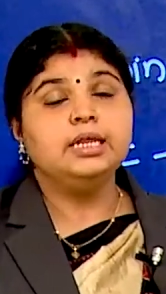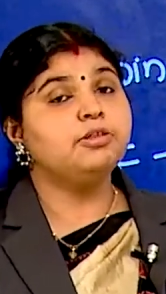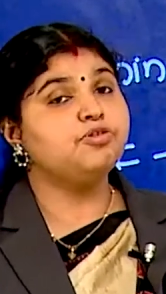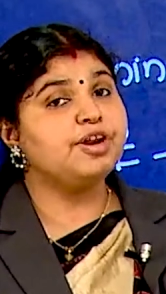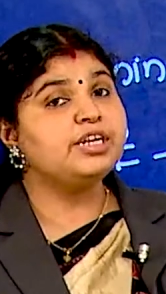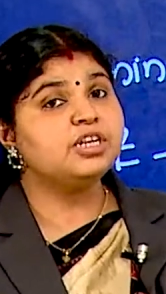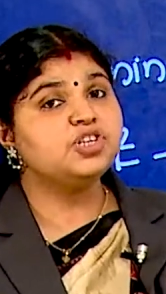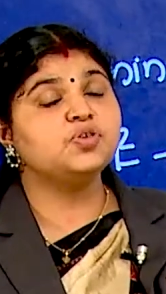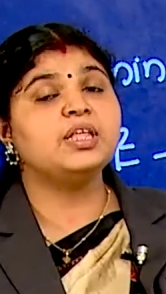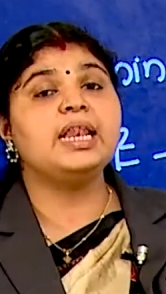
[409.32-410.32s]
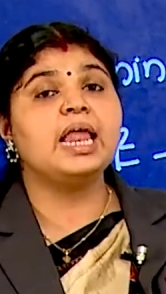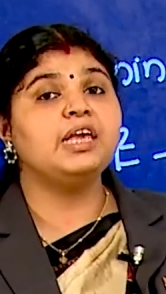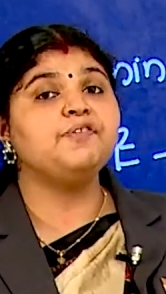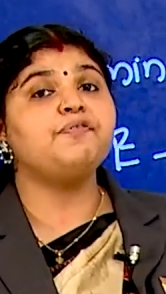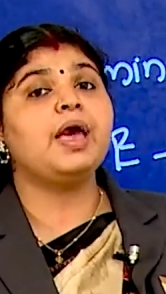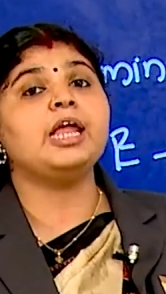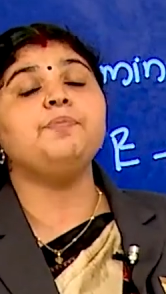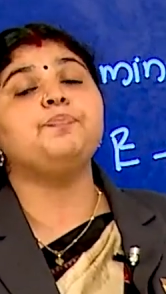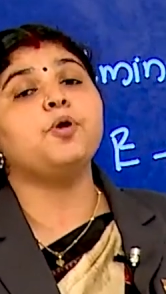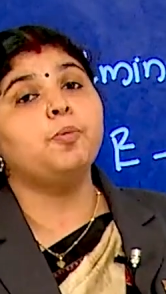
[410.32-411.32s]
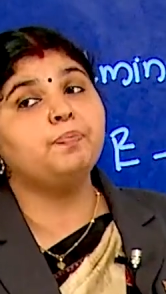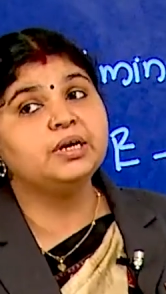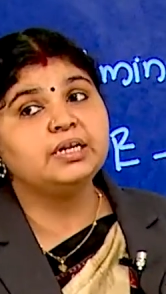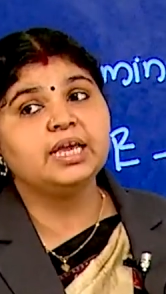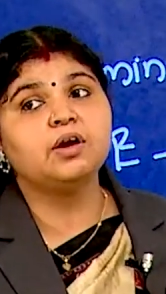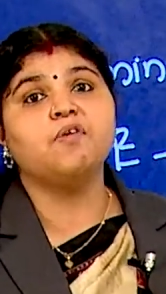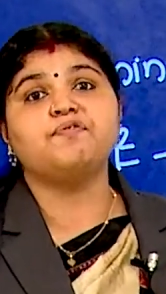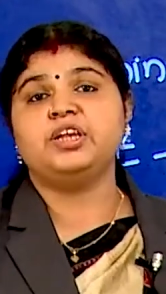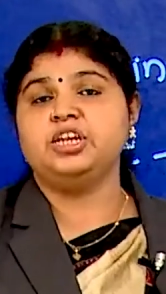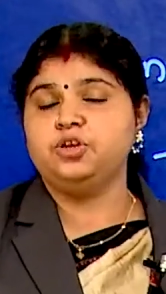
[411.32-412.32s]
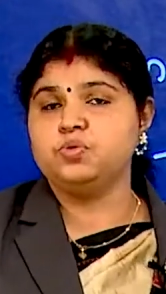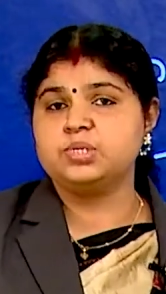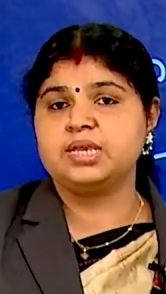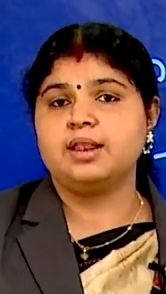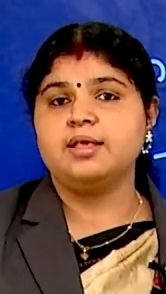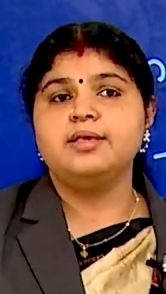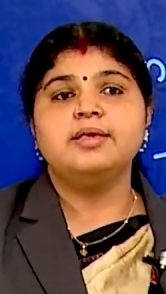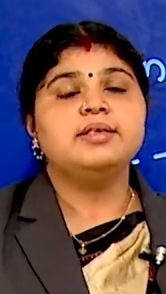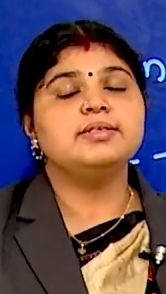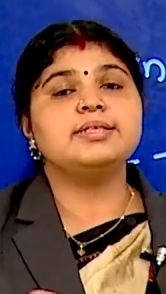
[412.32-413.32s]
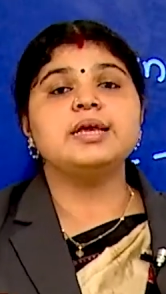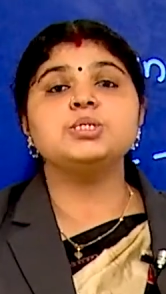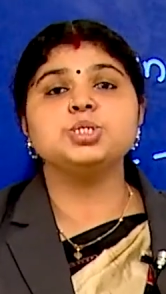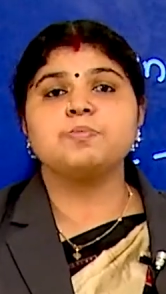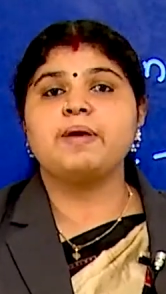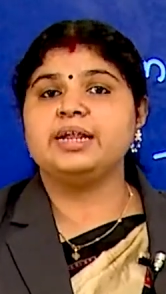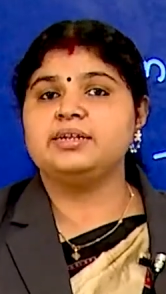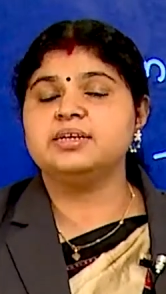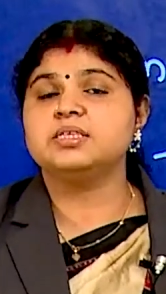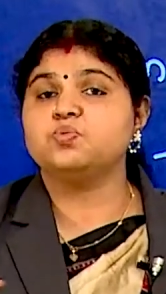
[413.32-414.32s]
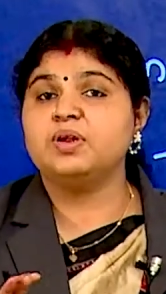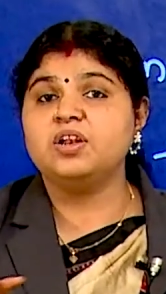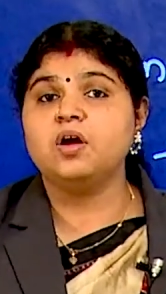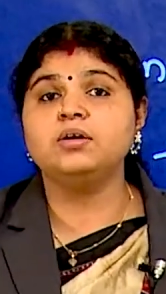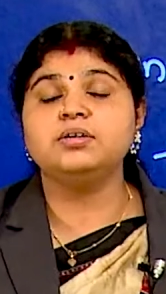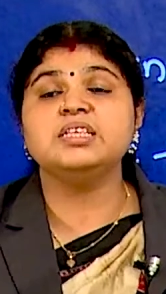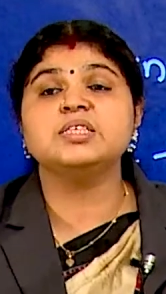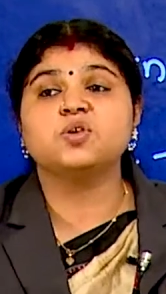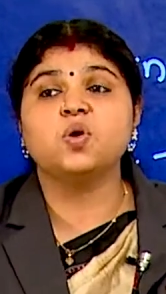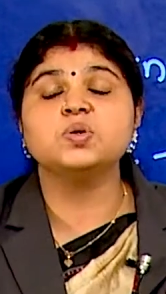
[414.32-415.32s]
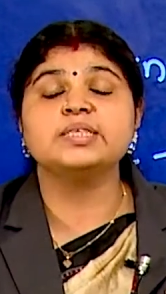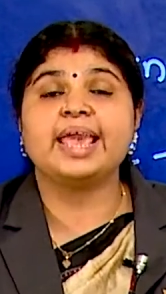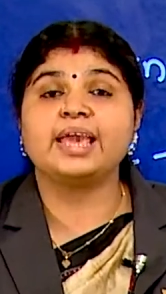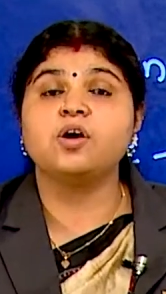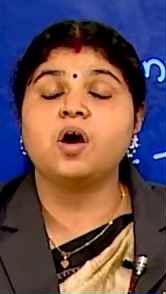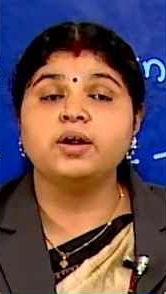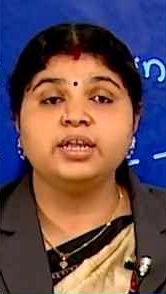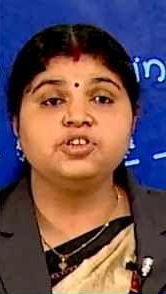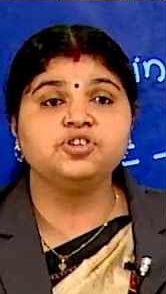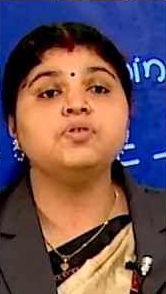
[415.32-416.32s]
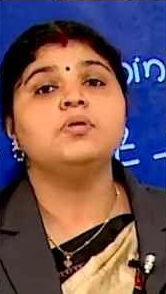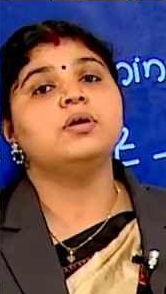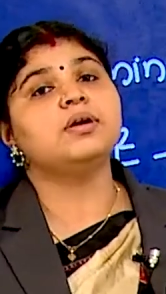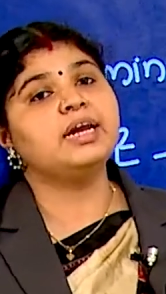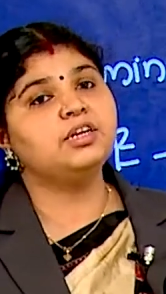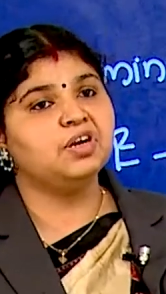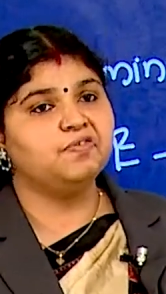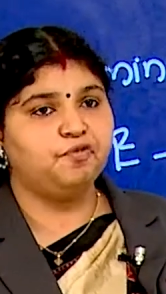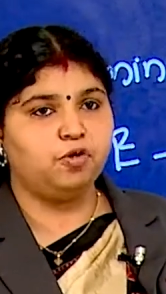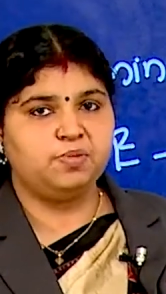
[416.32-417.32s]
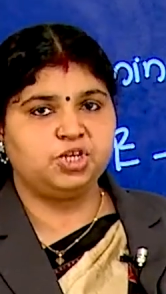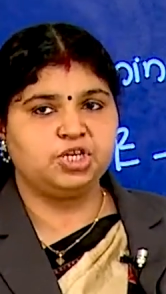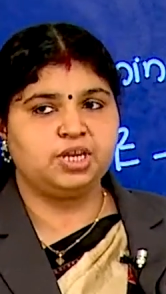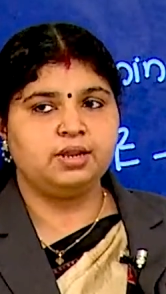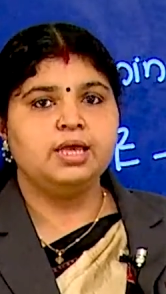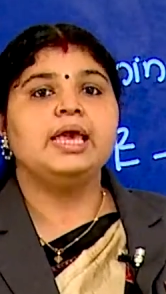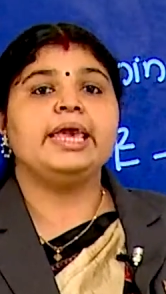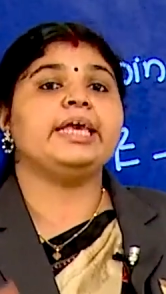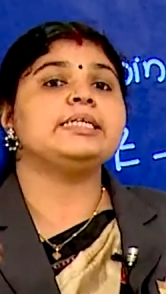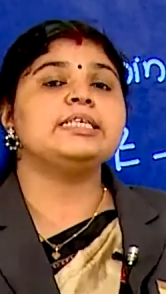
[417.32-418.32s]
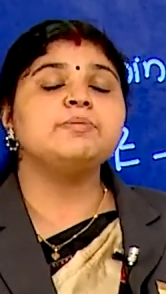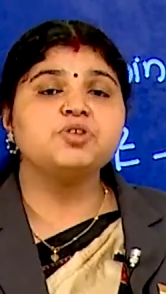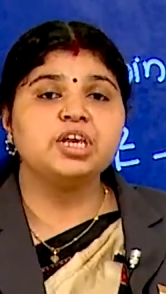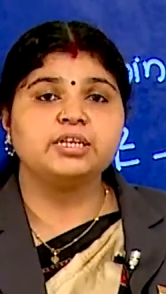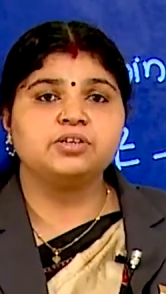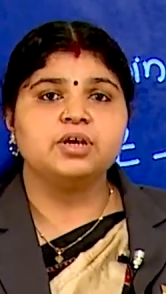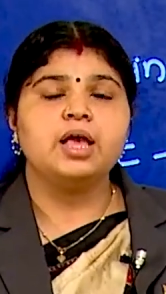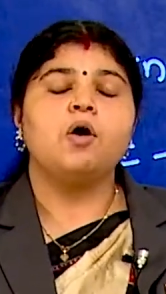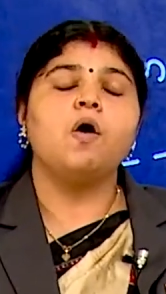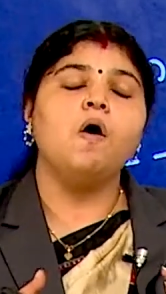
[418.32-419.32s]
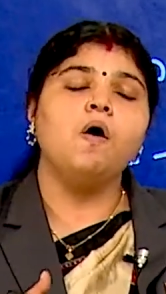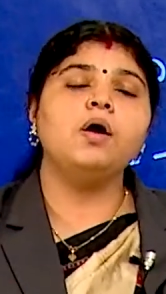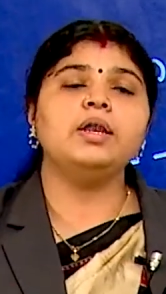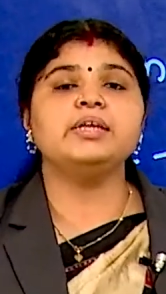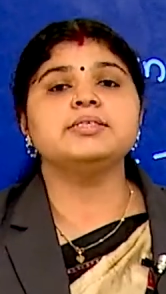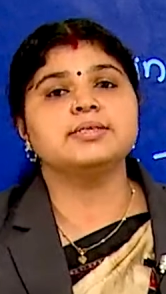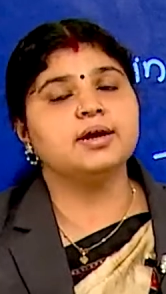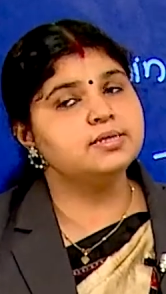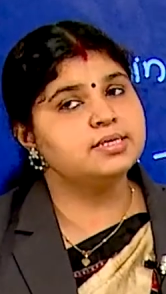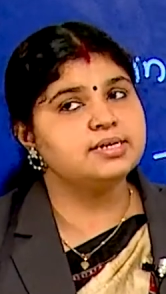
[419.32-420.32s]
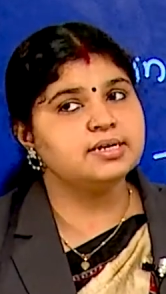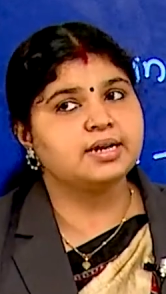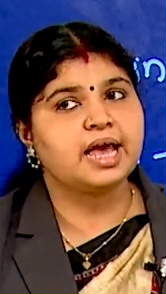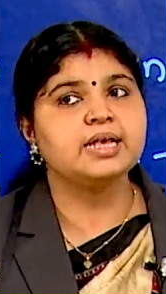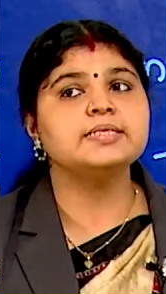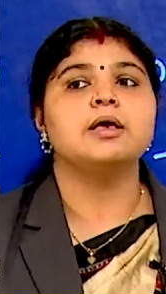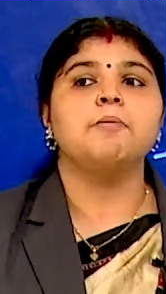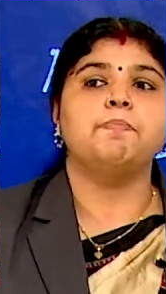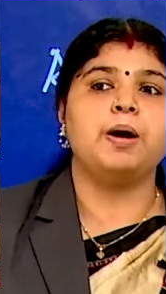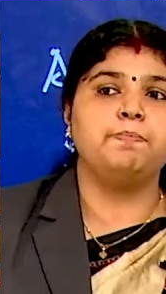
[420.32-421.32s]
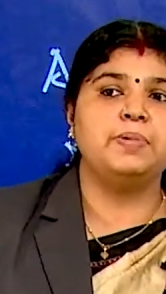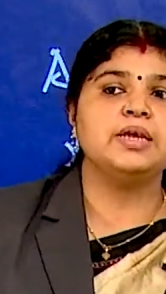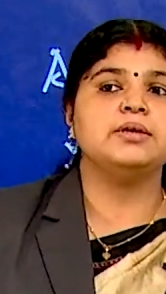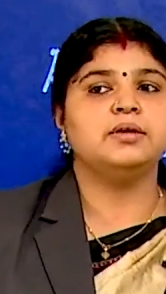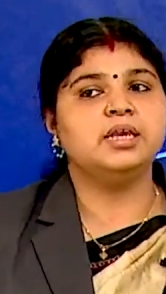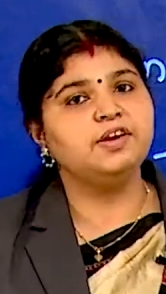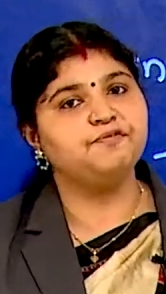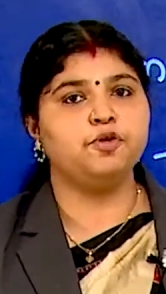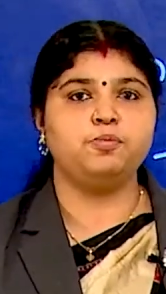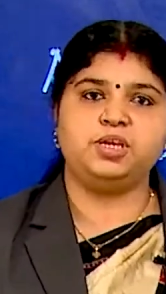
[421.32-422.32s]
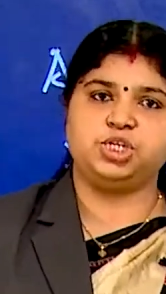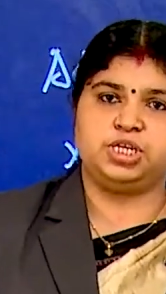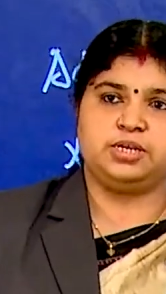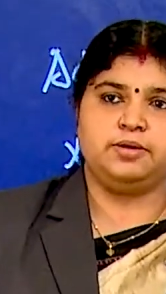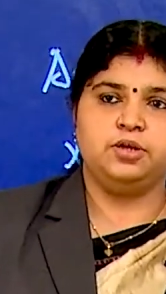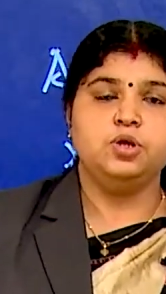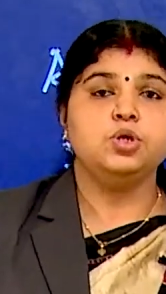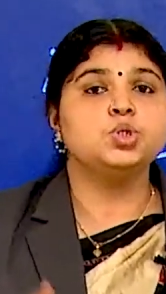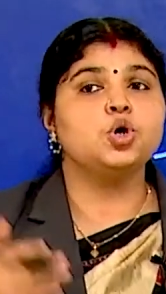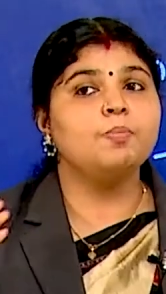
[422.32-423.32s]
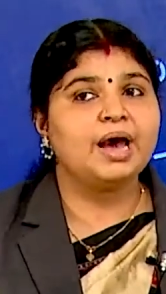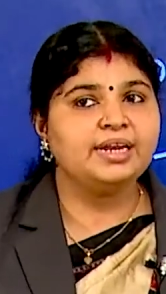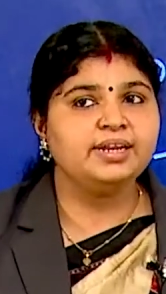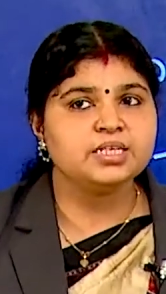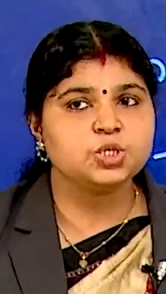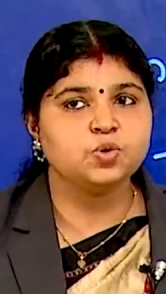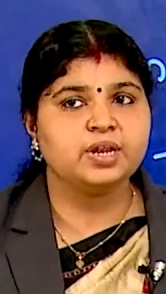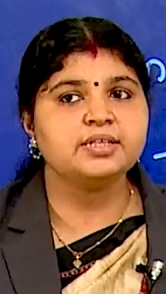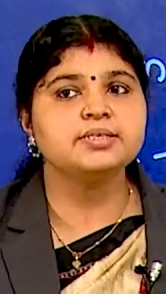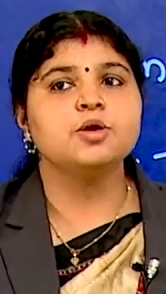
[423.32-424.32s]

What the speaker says: threat to the life and property of individual. Such matters will not disclose according to right to information. Except it, all it's considered as public information. So my dear students,